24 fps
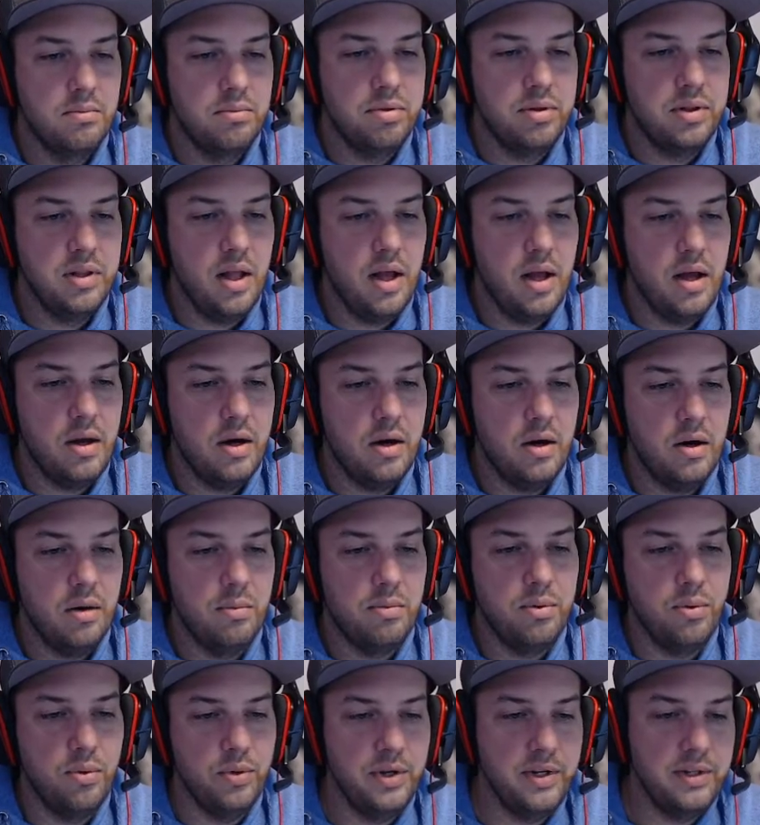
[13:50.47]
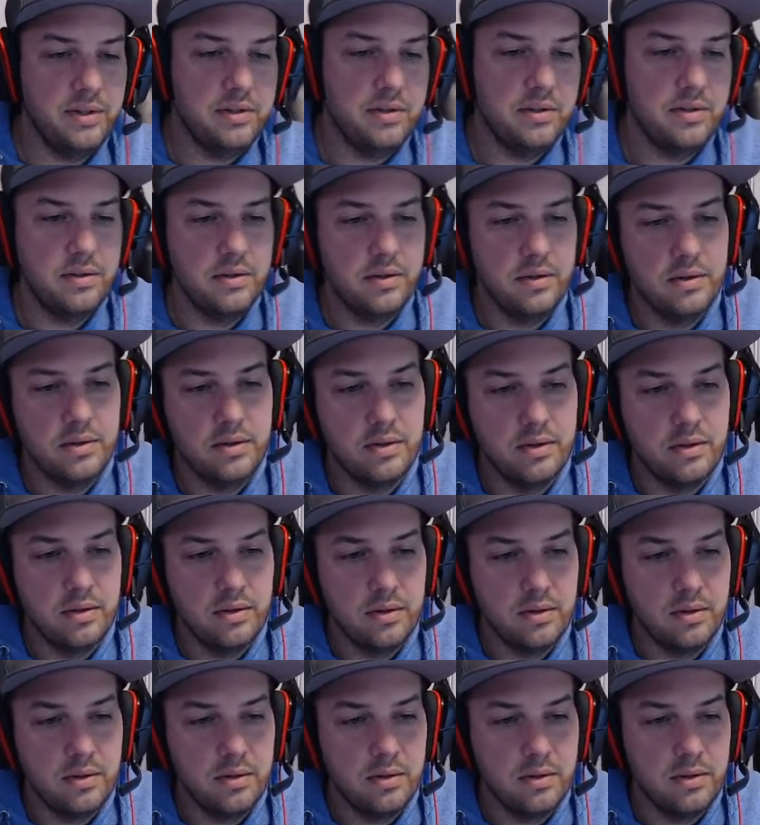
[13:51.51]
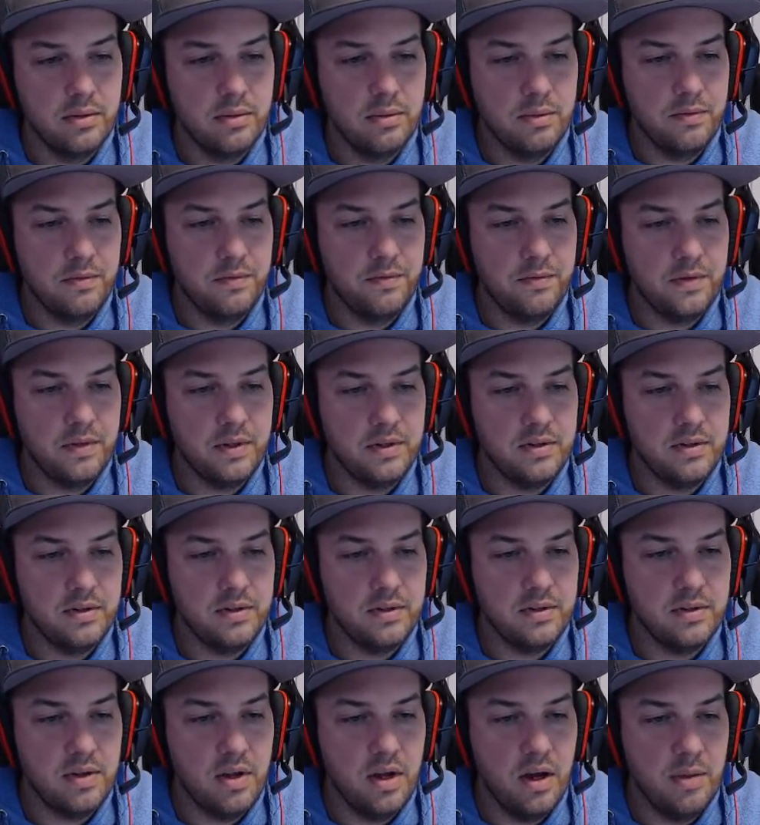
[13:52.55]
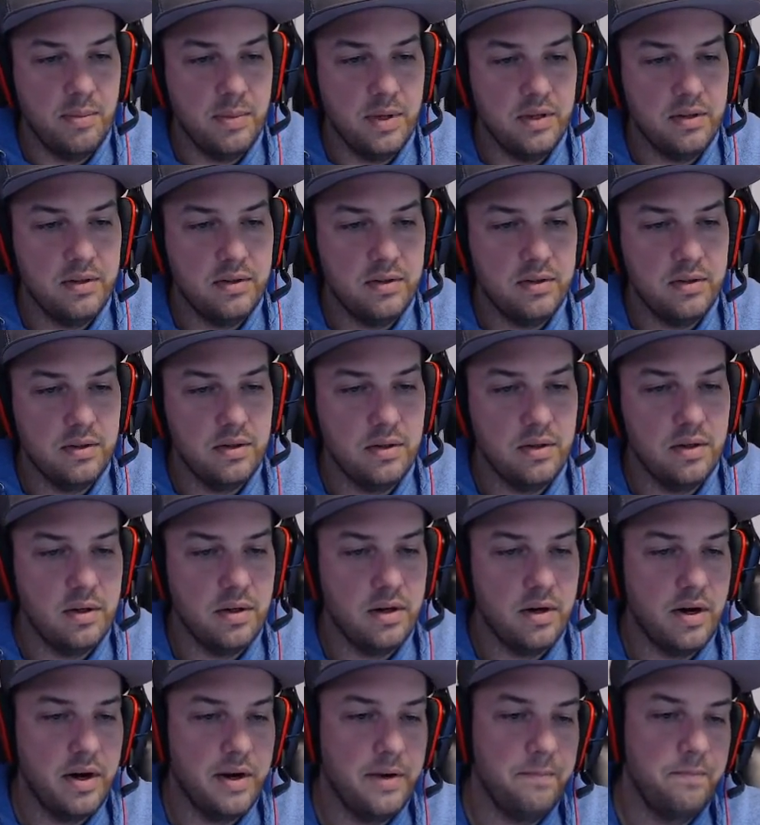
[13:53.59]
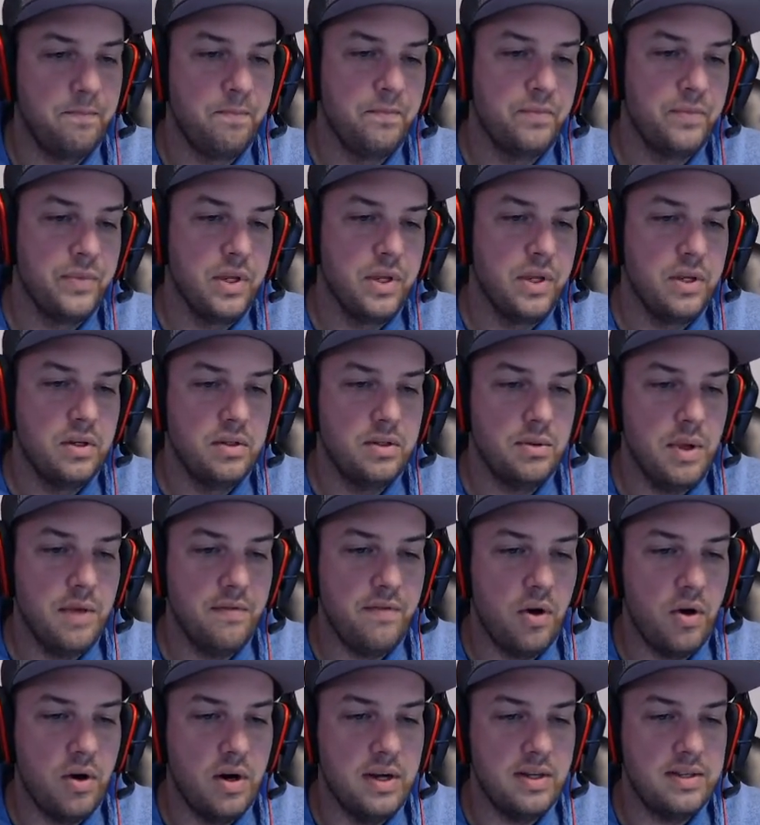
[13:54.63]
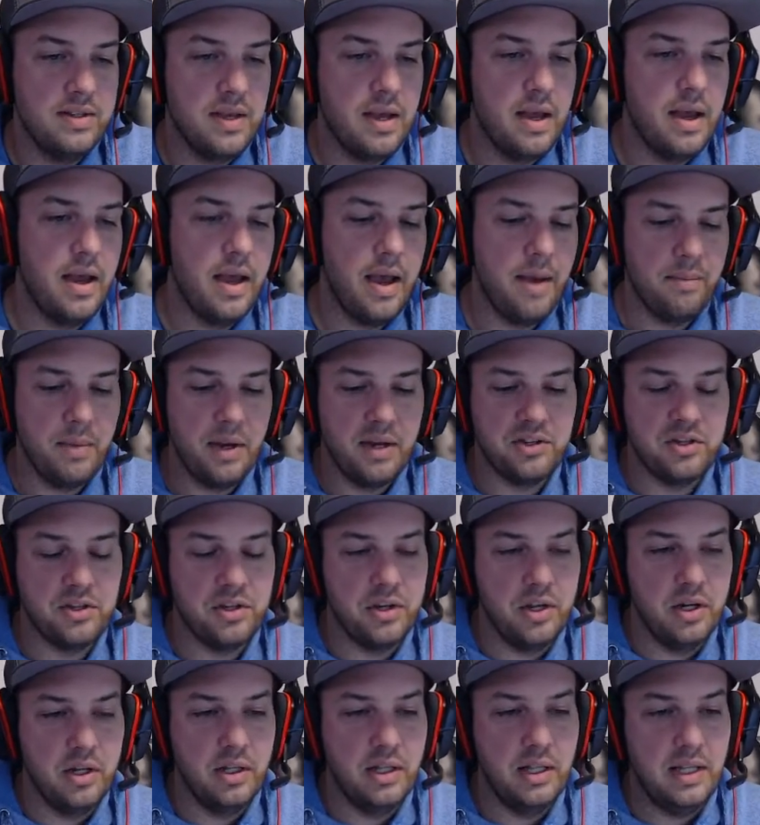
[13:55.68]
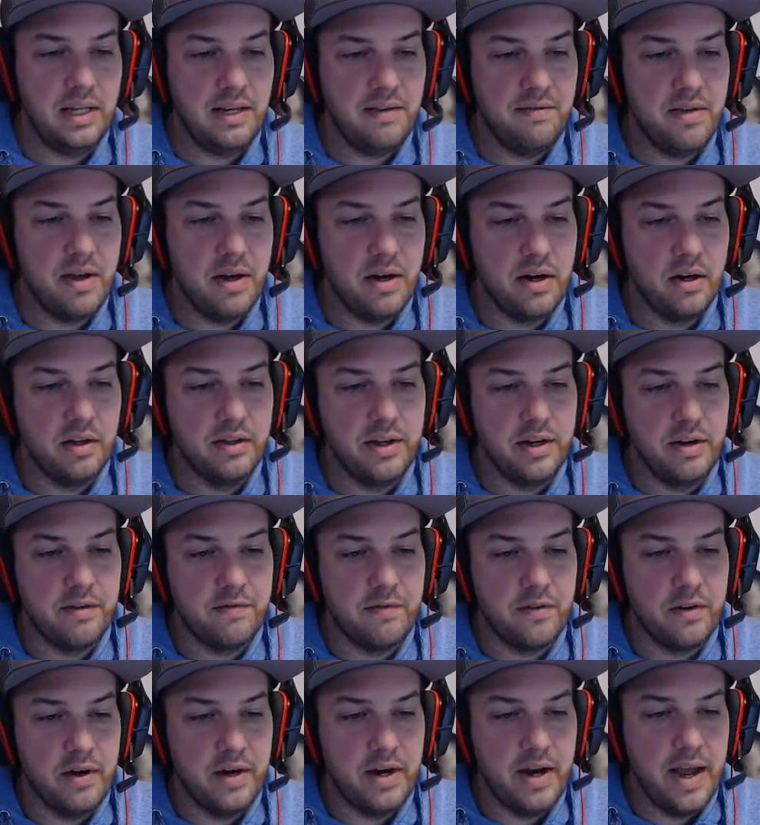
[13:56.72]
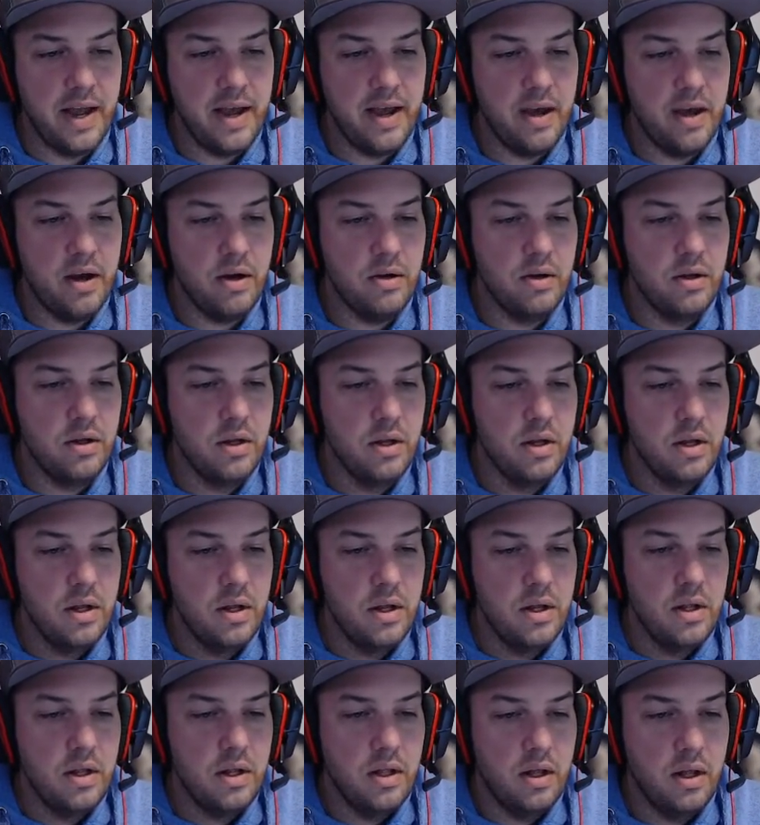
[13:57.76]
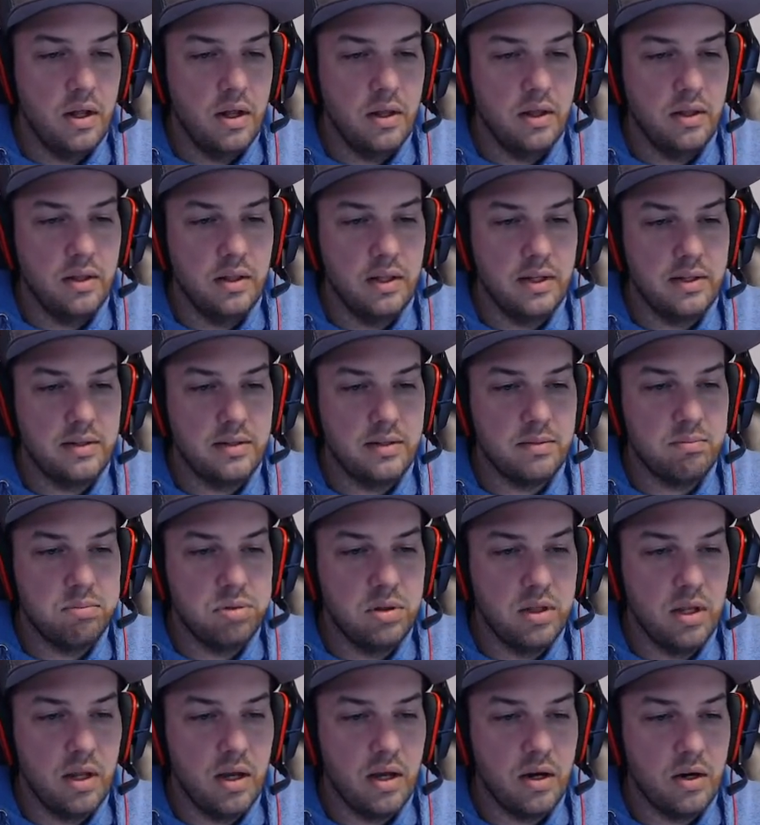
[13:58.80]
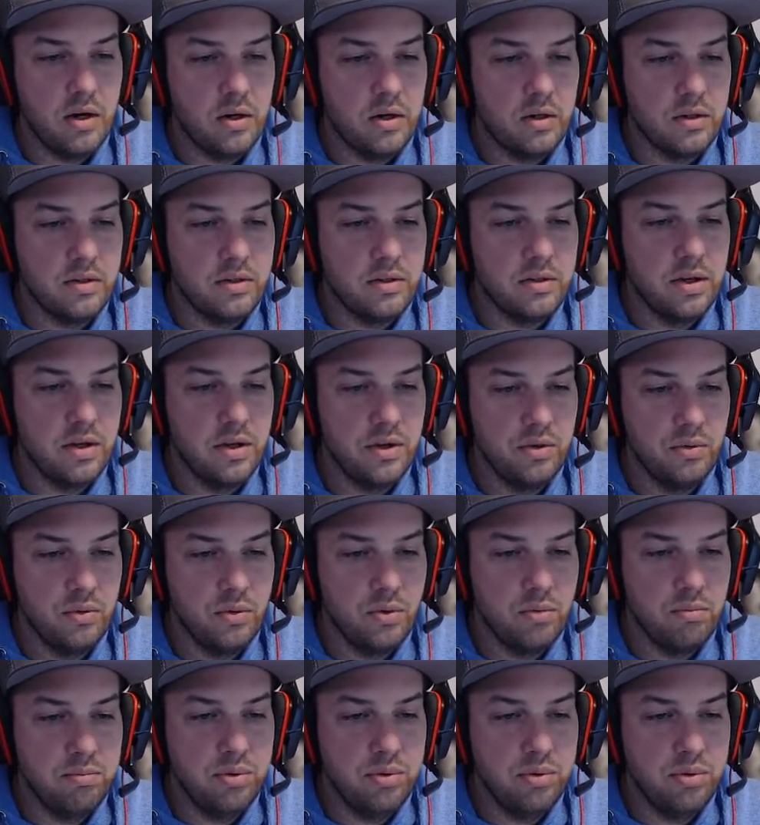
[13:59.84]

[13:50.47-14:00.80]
plot our points. Fix this comment. All right. So we have RSI. I'm actually going to leave that on there for now. Let's plot our total